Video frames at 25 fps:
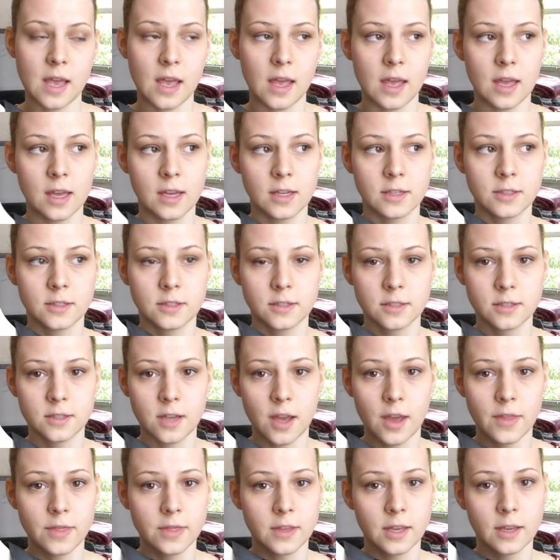and
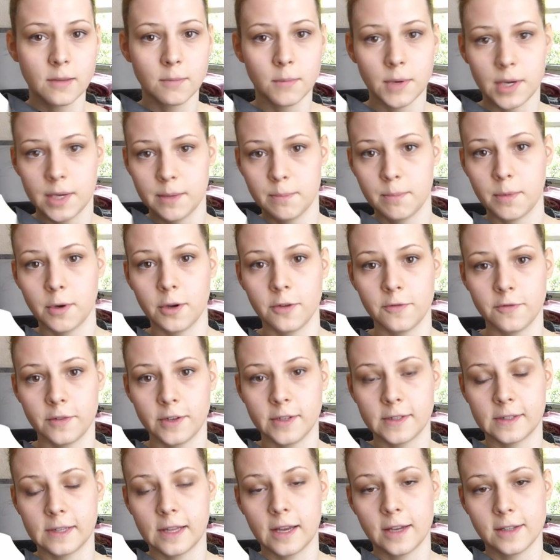I think my
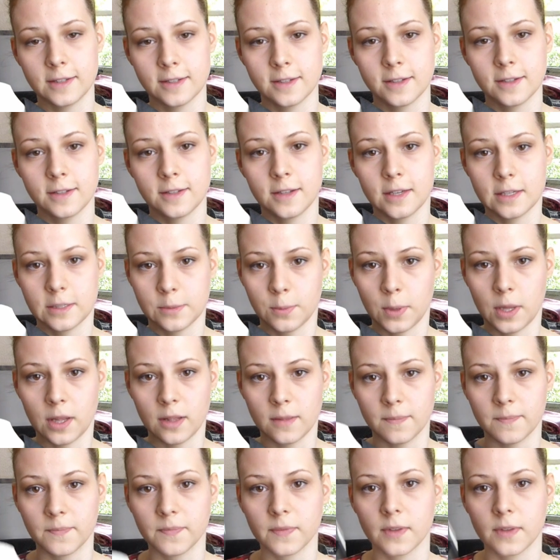boyfriend likes it as well.